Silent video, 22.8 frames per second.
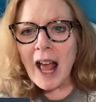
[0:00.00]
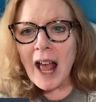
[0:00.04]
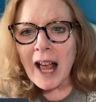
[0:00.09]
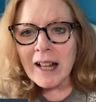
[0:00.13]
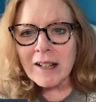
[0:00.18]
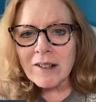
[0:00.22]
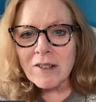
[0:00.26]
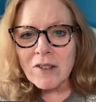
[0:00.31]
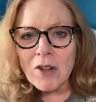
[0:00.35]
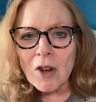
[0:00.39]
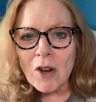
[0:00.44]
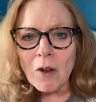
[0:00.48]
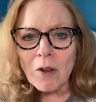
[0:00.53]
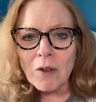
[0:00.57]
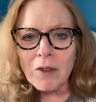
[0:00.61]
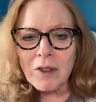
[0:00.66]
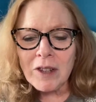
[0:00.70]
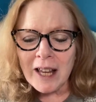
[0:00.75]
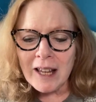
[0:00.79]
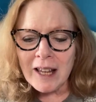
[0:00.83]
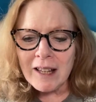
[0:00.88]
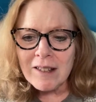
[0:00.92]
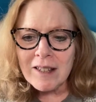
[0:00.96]
And so
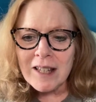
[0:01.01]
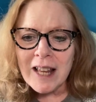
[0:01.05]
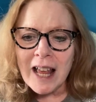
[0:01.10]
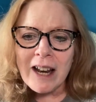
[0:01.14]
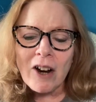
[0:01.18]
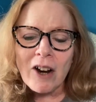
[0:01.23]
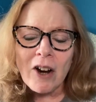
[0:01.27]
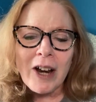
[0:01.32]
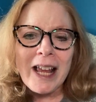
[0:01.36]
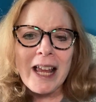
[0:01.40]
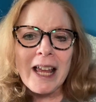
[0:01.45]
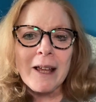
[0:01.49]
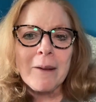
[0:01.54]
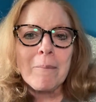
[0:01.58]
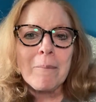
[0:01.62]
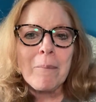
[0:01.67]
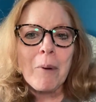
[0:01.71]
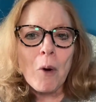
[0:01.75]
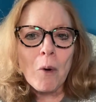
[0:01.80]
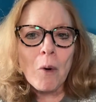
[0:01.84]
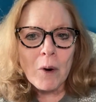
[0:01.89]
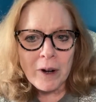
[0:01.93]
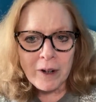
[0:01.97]
things that are
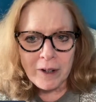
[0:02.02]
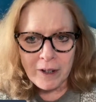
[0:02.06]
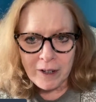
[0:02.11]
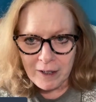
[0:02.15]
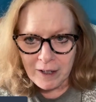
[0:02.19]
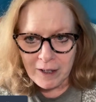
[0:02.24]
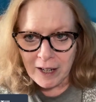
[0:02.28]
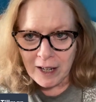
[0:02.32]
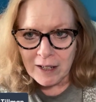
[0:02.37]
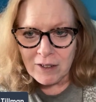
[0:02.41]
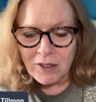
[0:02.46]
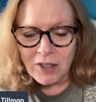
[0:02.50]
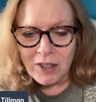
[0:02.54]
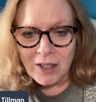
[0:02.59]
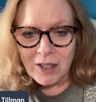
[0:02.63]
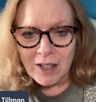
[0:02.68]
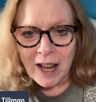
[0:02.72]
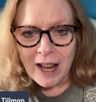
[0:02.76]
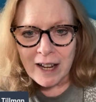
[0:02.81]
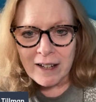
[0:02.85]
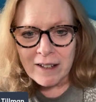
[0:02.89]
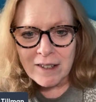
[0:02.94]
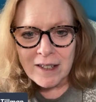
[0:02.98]
imported into the
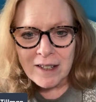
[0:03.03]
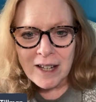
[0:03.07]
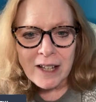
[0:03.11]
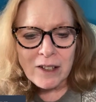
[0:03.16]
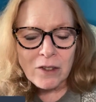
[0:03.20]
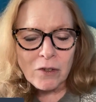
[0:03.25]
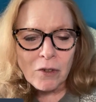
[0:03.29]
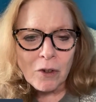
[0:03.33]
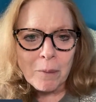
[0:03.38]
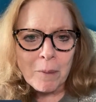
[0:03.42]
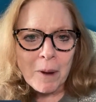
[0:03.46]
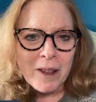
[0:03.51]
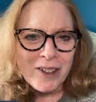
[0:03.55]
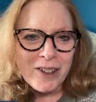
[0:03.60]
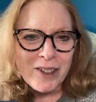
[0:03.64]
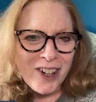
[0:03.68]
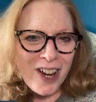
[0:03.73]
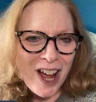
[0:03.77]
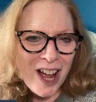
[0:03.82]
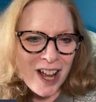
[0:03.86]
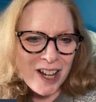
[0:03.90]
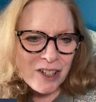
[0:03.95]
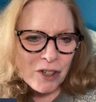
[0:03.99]
United States from other
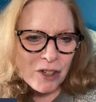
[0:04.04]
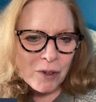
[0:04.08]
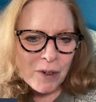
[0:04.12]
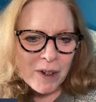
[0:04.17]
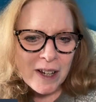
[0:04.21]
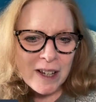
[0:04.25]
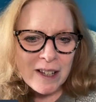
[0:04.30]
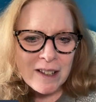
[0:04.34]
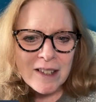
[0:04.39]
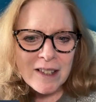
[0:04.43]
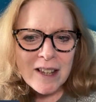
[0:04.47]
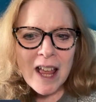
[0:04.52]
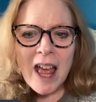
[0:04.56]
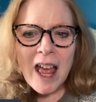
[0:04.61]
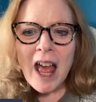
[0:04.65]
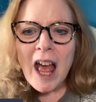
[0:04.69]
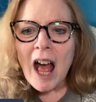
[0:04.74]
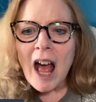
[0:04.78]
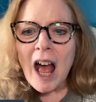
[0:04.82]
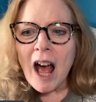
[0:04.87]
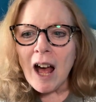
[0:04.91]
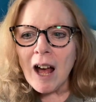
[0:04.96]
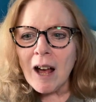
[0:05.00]
countries
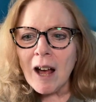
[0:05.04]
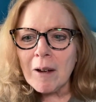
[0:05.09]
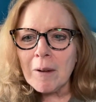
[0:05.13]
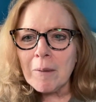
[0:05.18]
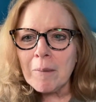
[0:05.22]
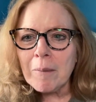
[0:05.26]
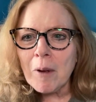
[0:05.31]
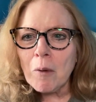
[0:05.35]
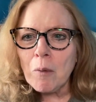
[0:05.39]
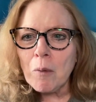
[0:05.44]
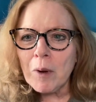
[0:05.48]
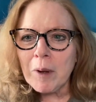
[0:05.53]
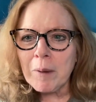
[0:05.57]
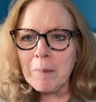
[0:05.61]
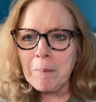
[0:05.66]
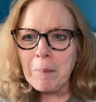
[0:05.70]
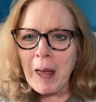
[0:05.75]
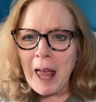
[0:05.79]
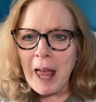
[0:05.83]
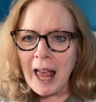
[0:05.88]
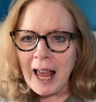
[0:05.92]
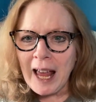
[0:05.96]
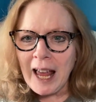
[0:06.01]
would
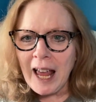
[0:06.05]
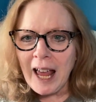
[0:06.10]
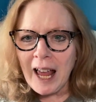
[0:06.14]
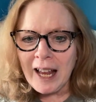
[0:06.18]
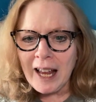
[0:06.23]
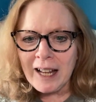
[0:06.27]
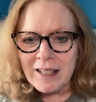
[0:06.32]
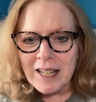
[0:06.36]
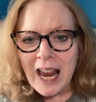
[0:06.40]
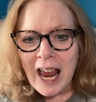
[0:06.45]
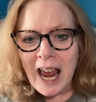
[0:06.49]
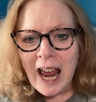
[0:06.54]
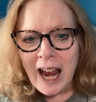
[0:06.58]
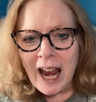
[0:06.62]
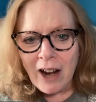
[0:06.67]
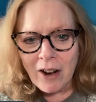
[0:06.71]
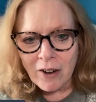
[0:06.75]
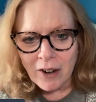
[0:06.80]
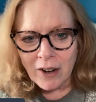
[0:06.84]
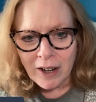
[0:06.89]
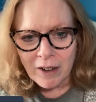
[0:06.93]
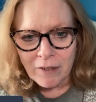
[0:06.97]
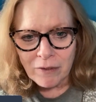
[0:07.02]
pay a
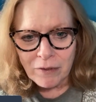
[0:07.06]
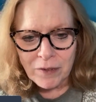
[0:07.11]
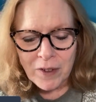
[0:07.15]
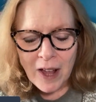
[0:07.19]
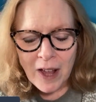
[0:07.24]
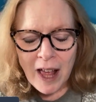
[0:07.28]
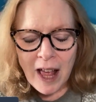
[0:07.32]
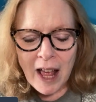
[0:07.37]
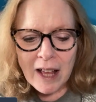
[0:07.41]
tariff.